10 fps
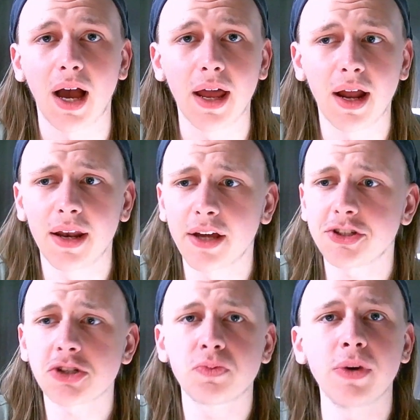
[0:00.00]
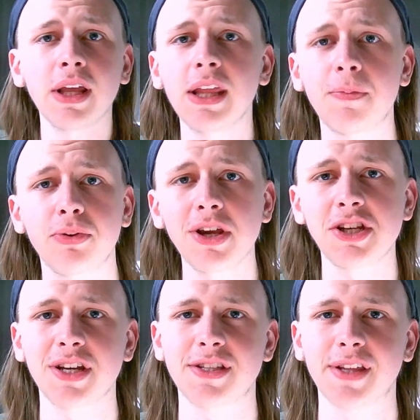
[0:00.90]
And I just really
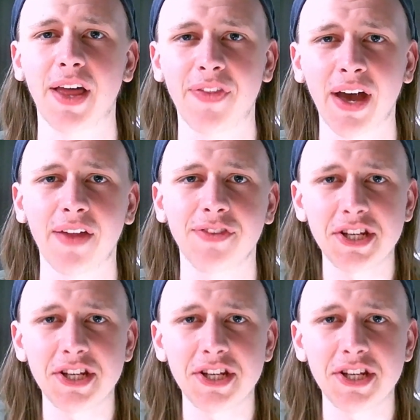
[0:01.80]
appreciated that